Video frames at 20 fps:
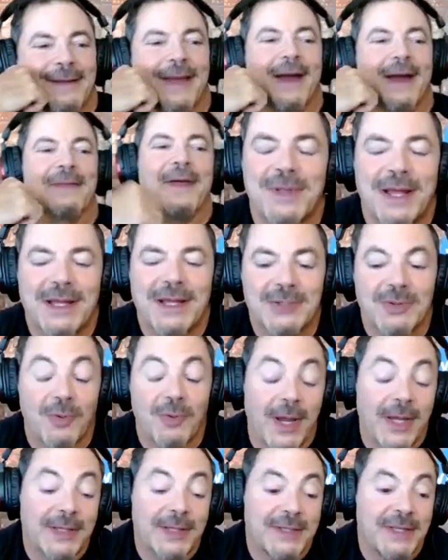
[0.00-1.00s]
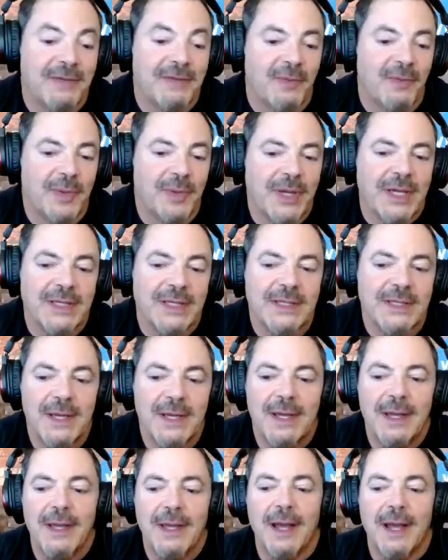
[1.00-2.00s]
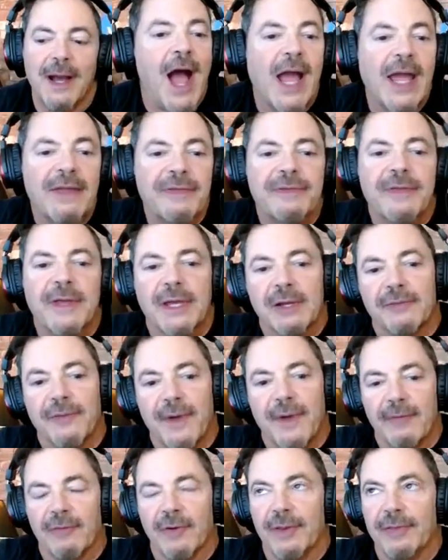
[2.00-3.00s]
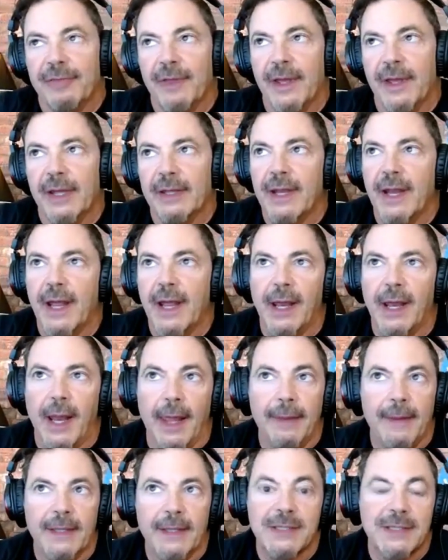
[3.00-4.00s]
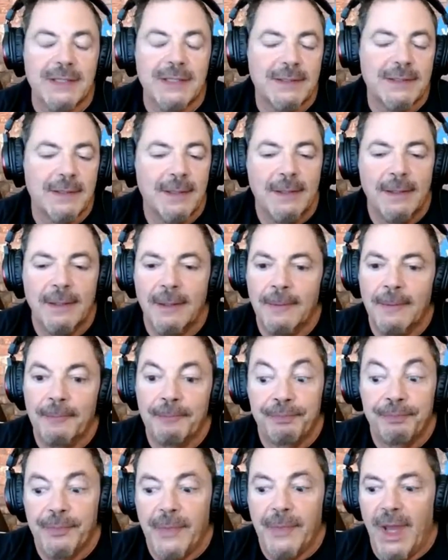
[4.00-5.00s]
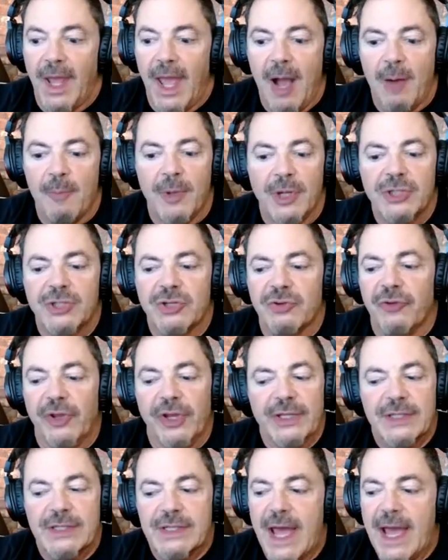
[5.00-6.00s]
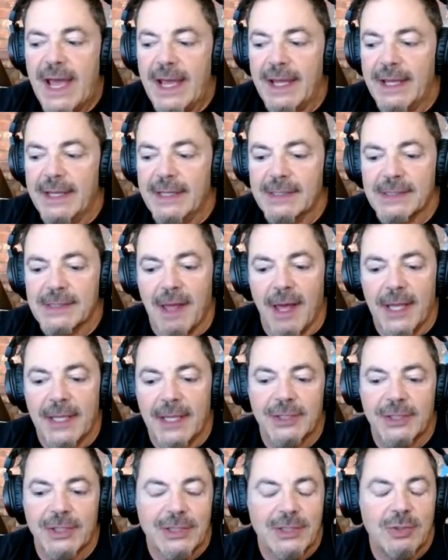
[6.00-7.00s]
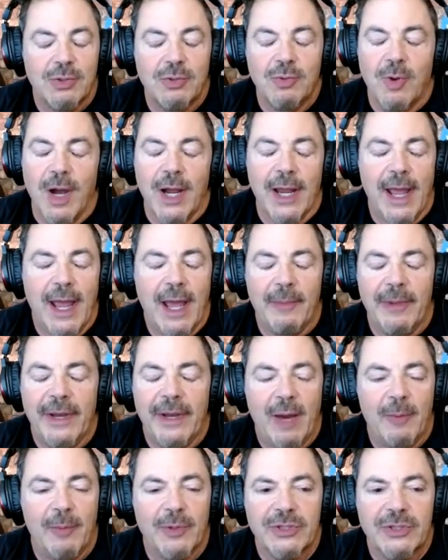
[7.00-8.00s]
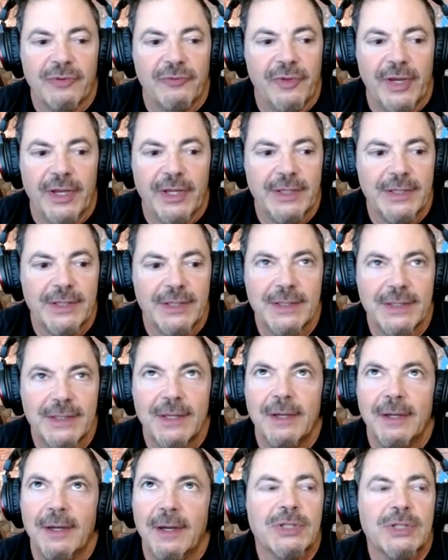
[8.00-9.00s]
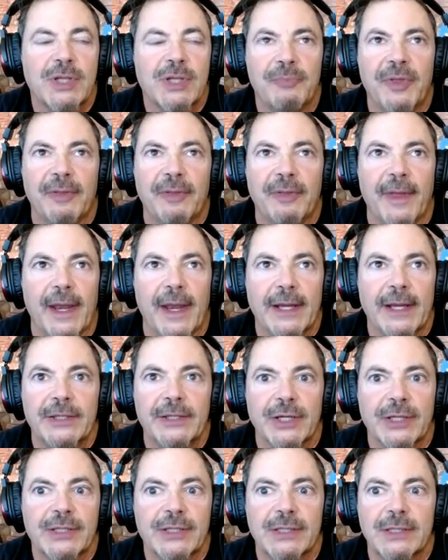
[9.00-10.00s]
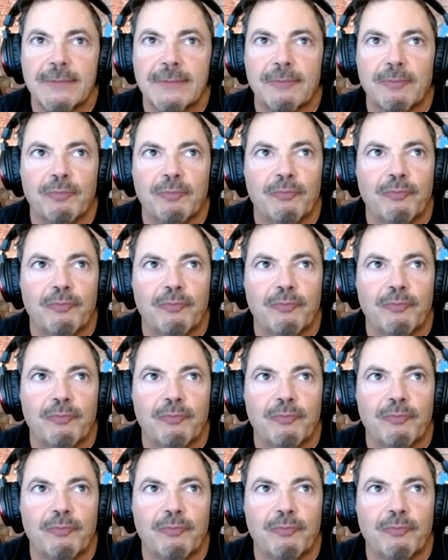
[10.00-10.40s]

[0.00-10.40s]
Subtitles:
Yeah, that's great, Stephen, because I think of everything, and this is how much of it is like just who I am, and how much of it is something that I just